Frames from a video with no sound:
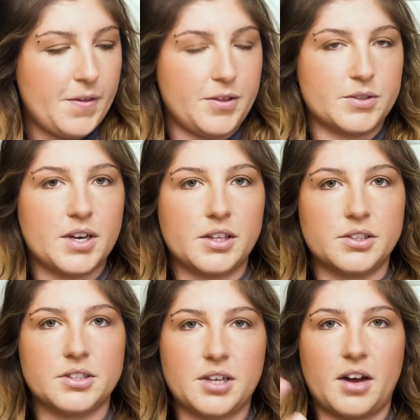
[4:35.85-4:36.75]
those
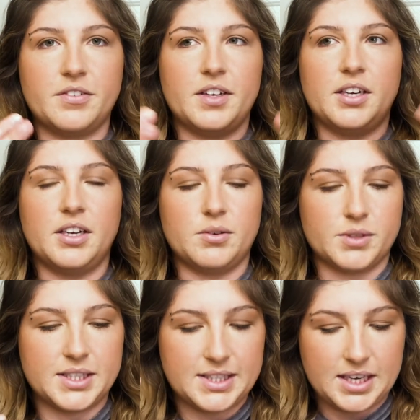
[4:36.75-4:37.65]
colors soften and
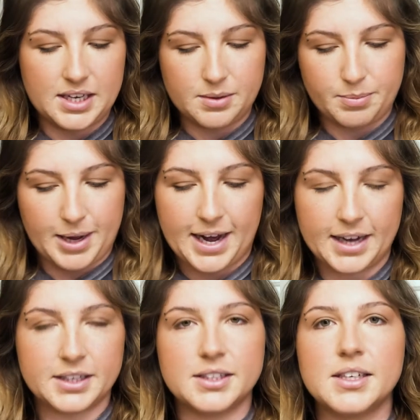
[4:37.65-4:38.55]
recede
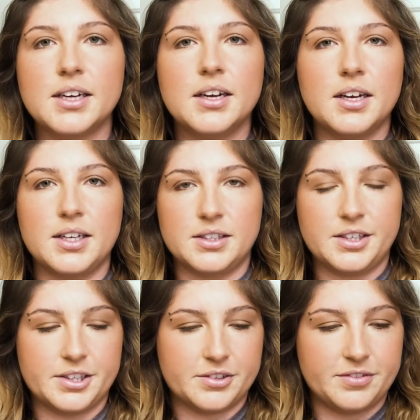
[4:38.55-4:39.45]
back
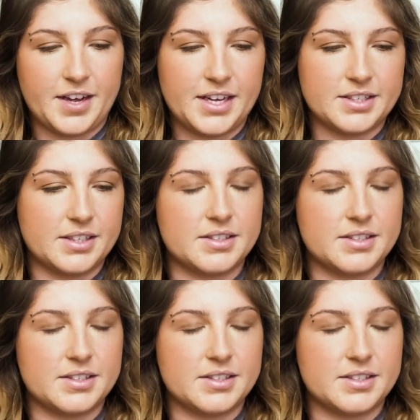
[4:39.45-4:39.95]
into your face.